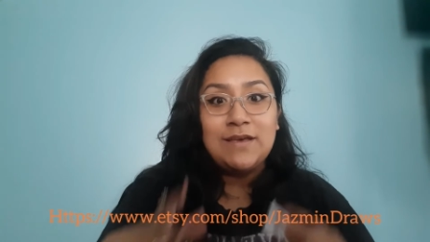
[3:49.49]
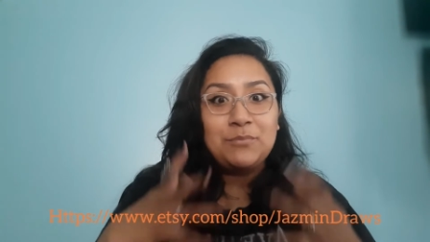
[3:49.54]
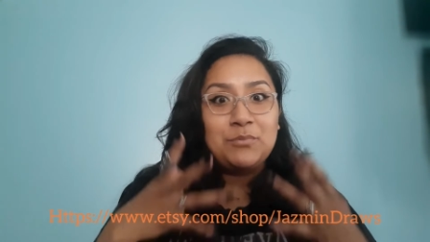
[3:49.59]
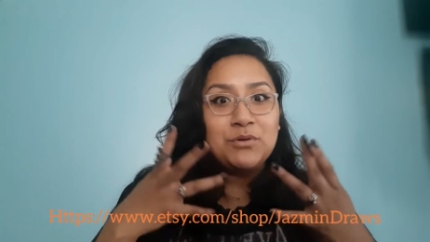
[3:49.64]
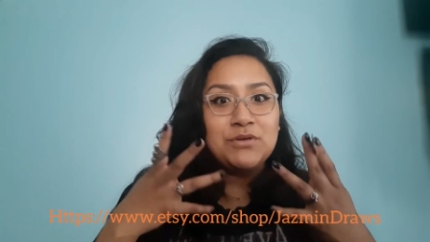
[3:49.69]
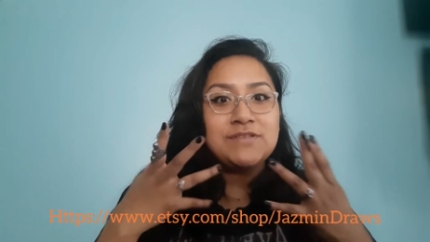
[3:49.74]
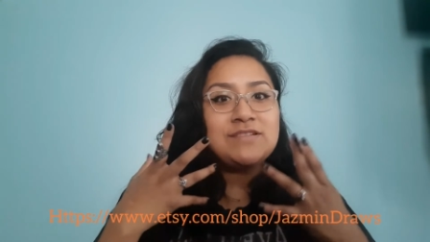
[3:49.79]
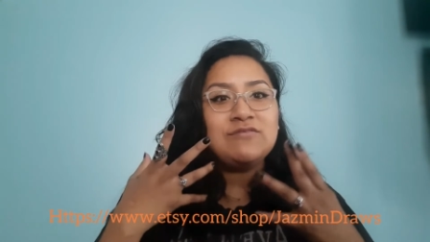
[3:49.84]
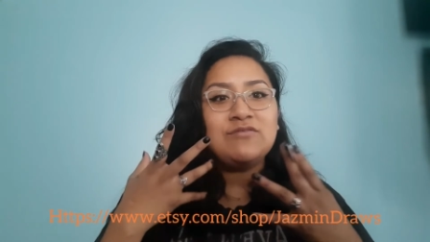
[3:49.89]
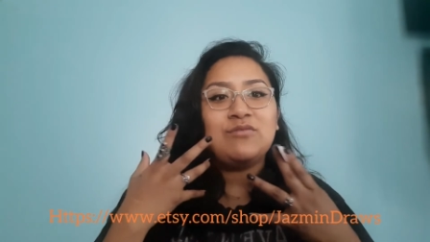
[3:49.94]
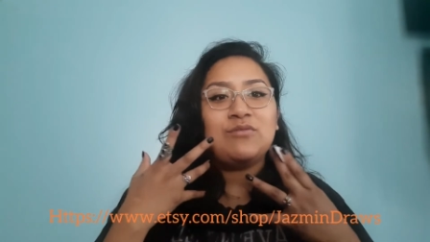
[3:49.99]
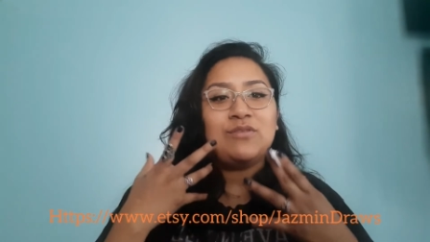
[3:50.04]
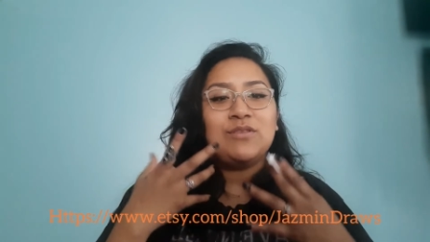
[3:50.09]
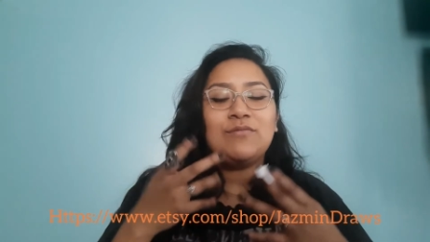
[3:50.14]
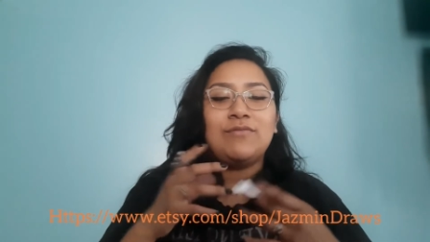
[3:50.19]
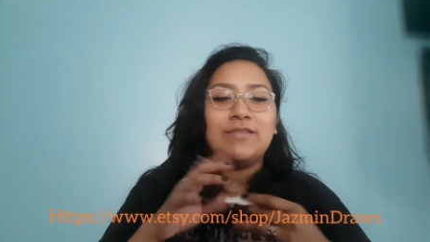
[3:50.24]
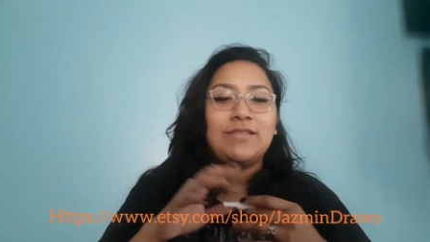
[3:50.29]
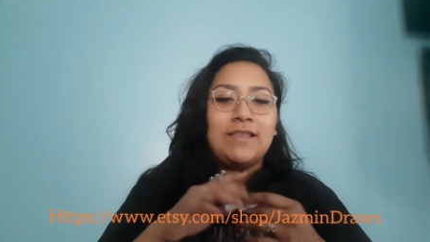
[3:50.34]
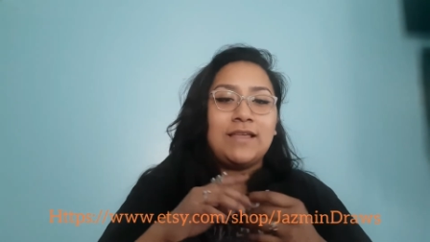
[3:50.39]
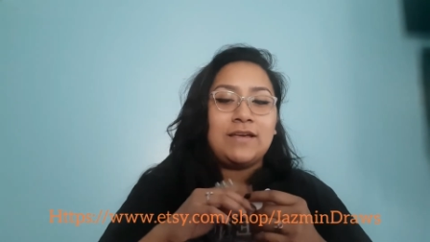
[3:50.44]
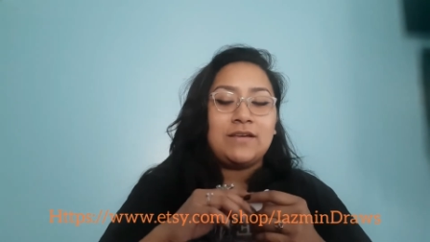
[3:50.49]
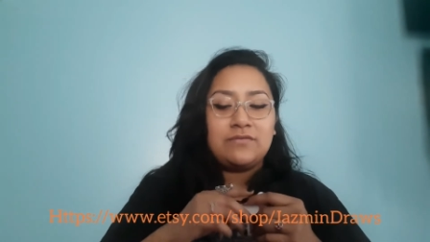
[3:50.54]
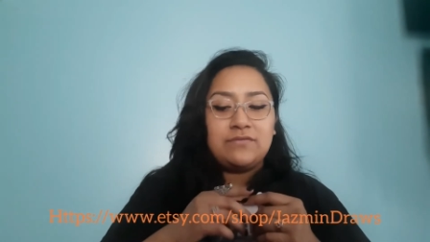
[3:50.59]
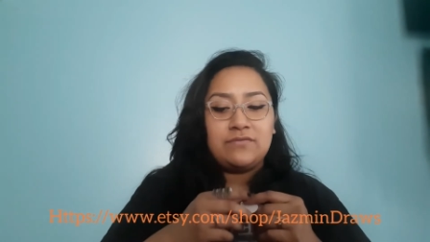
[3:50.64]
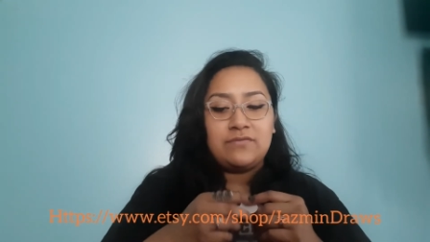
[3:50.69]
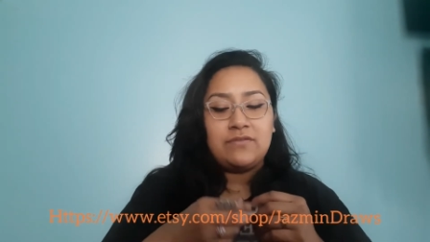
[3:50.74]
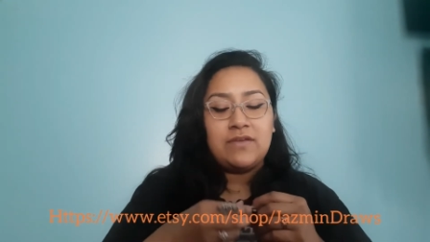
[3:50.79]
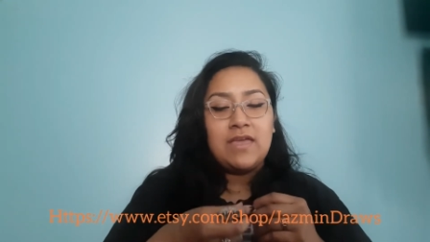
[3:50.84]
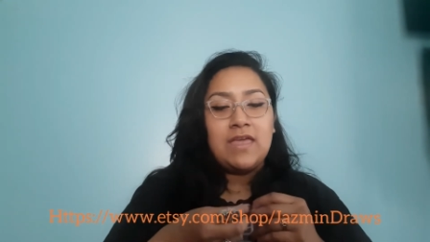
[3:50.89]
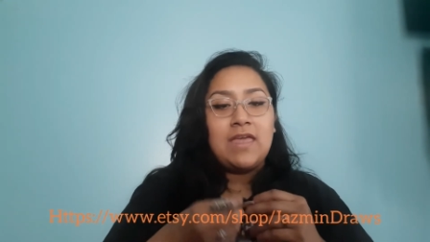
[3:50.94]
person full of love.
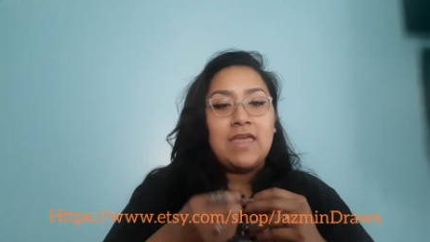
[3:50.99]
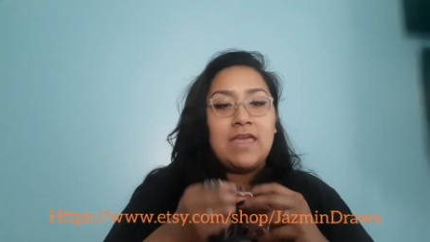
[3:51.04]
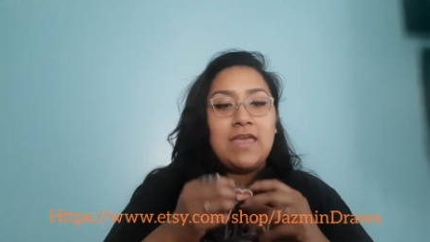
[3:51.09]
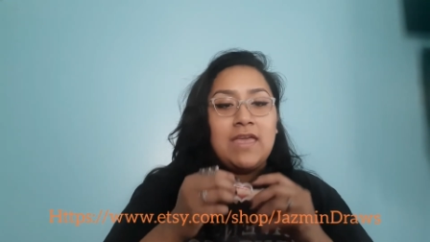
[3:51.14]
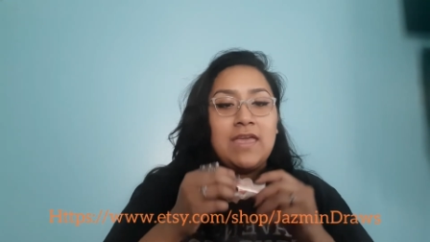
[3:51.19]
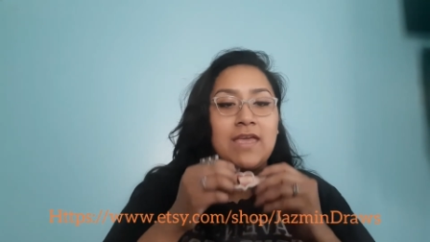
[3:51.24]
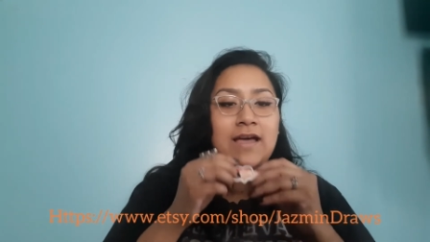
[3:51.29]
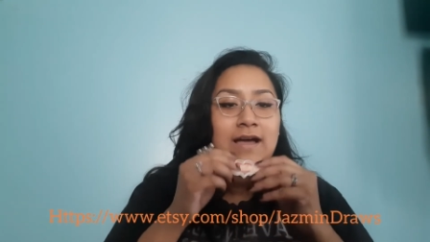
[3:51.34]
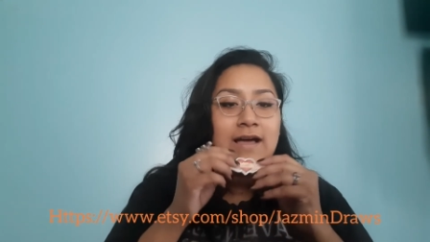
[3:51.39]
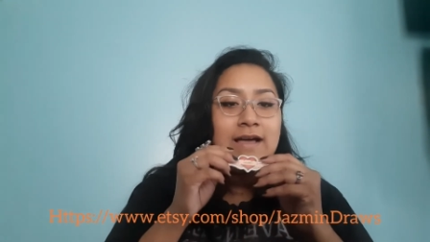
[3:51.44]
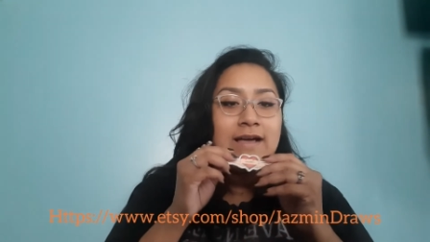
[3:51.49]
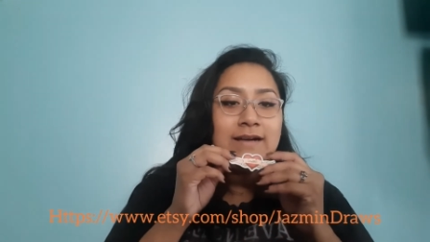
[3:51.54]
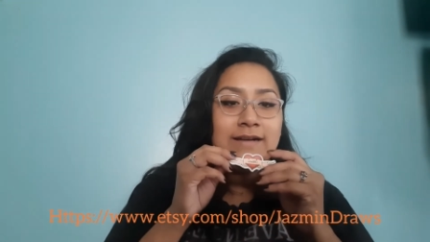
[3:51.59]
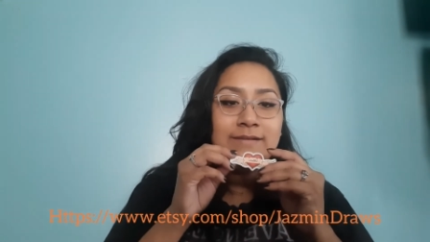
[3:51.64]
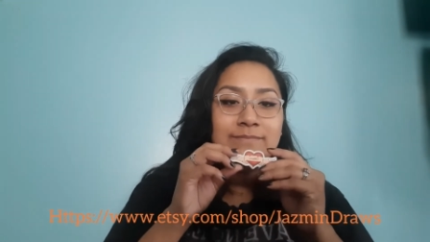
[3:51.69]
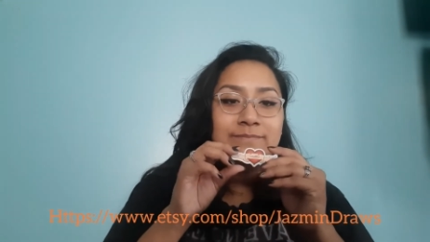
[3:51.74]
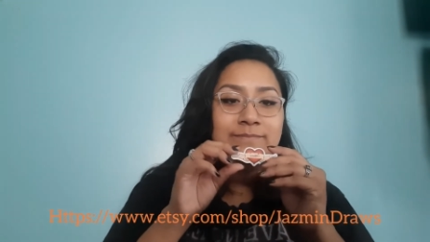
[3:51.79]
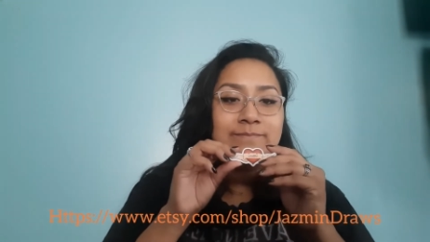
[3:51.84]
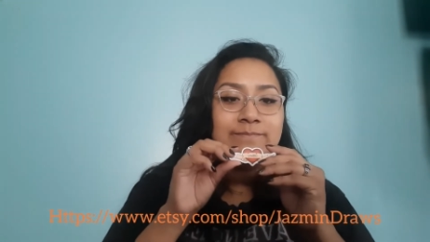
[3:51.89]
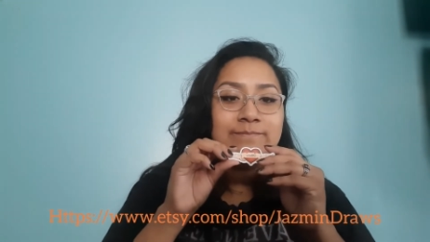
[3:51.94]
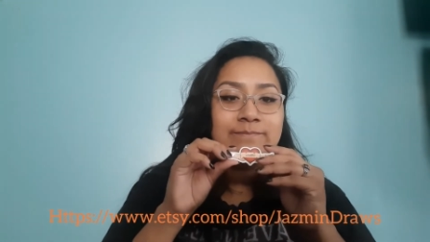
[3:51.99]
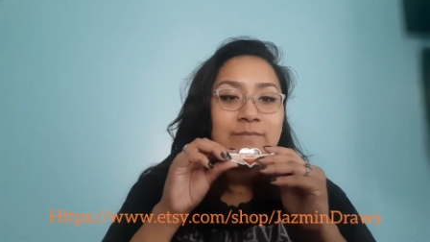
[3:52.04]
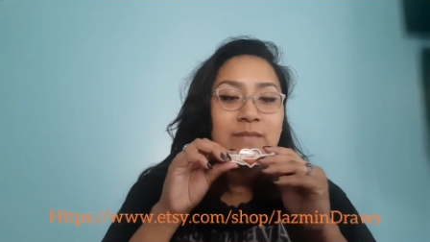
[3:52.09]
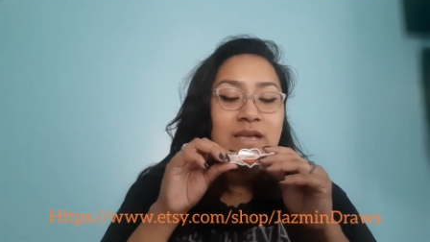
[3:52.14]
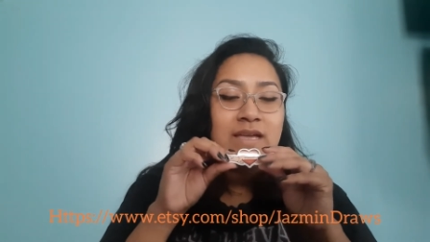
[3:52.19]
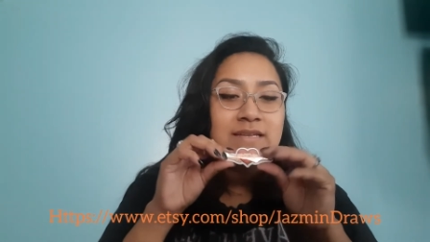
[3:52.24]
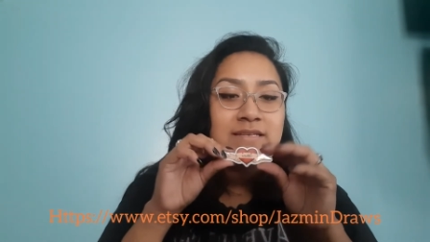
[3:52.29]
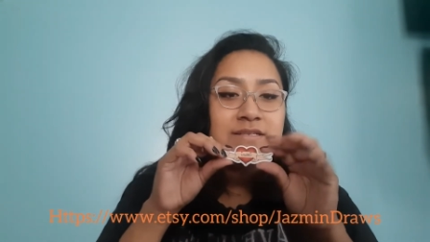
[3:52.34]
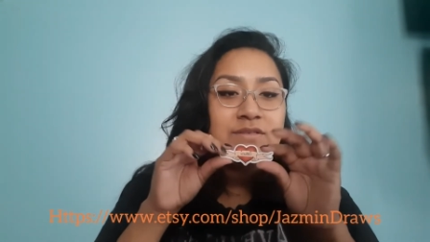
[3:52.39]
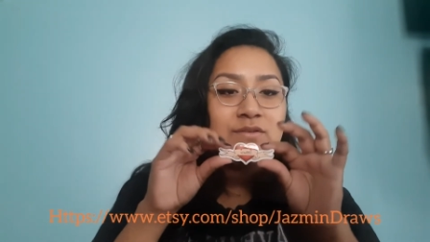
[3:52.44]
Um, I
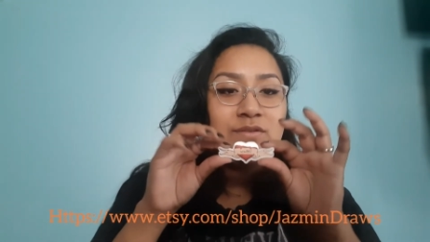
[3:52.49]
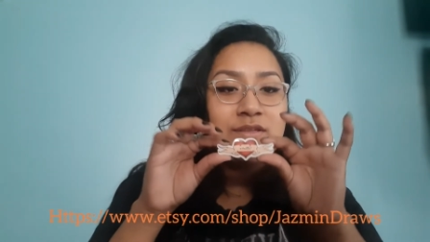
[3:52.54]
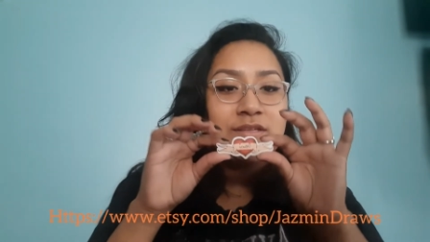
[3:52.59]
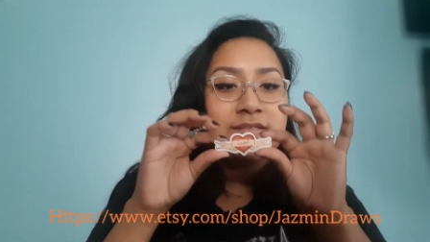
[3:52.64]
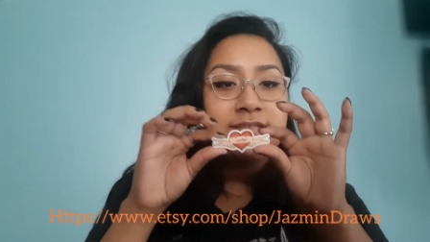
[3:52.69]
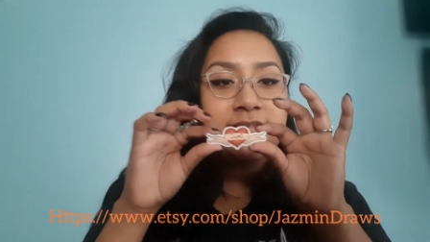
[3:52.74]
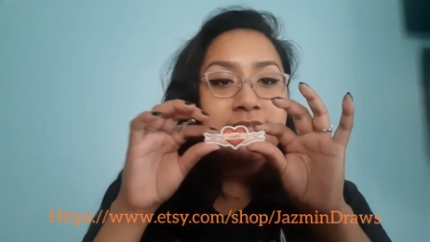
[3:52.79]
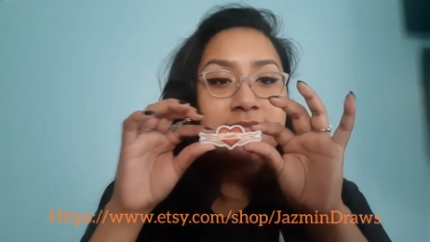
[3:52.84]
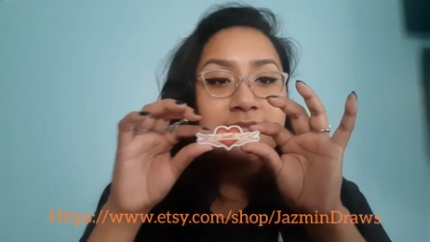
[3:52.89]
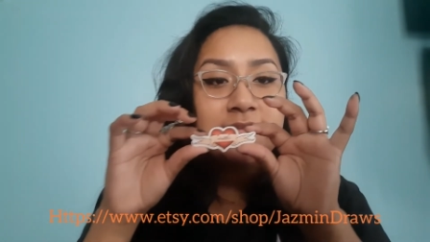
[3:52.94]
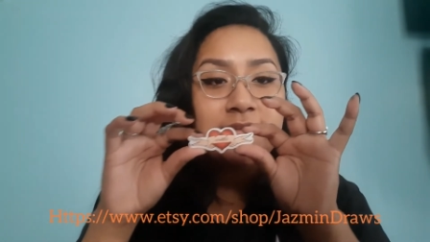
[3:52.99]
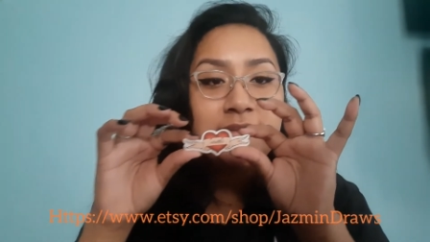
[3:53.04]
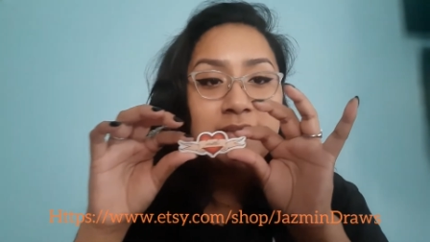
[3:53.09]
had to do this.